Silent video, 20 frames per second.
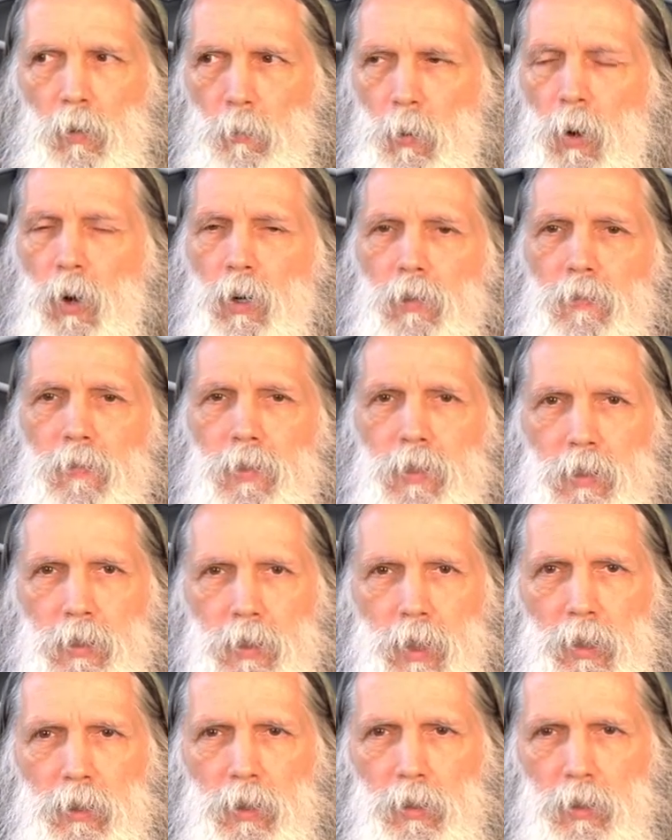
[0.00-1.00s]
part of the
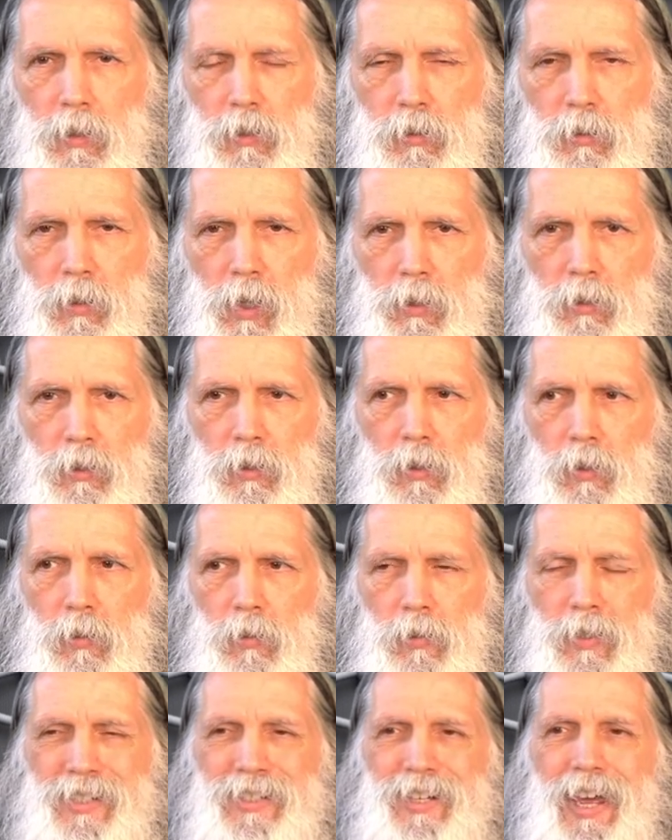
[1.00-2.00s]
cellular structure
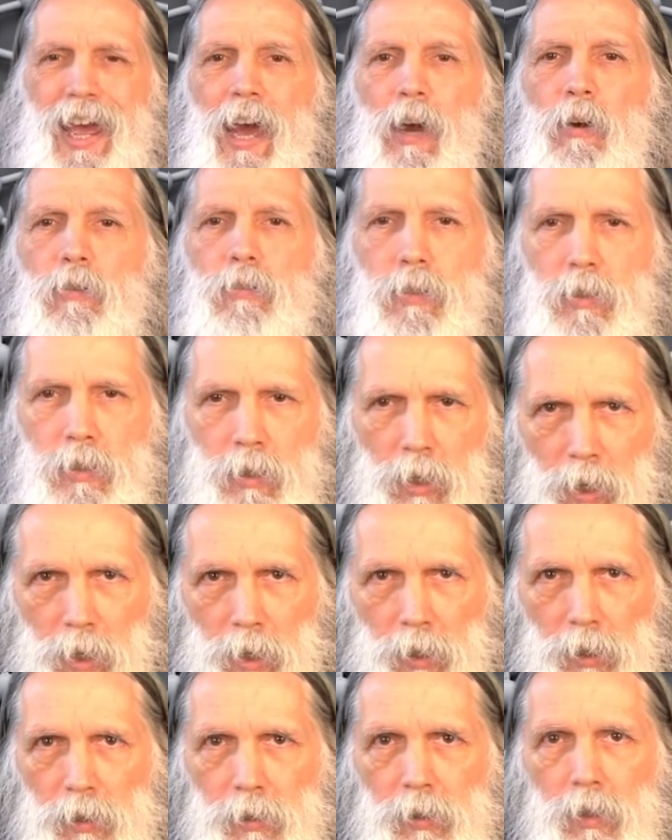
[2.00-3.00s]
that's
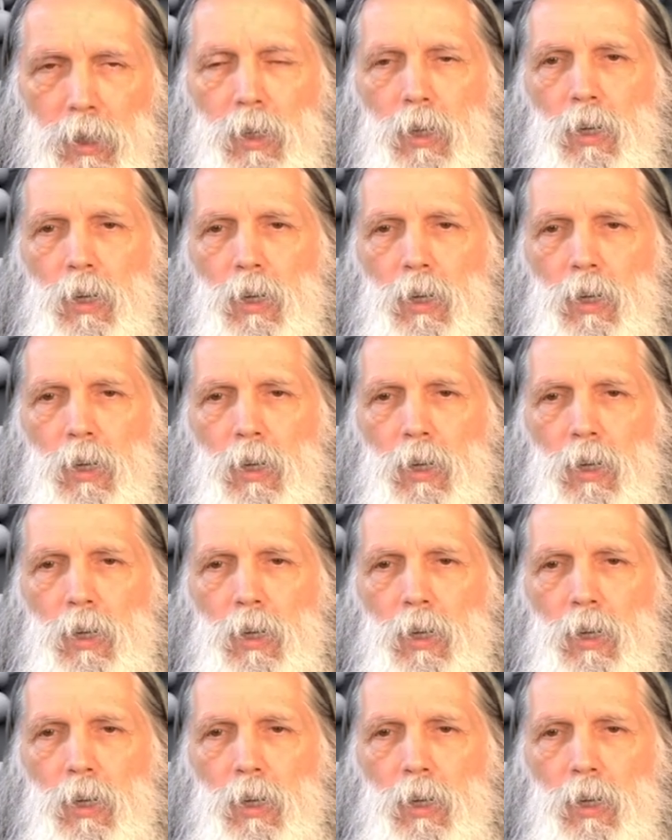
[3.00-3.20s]
outside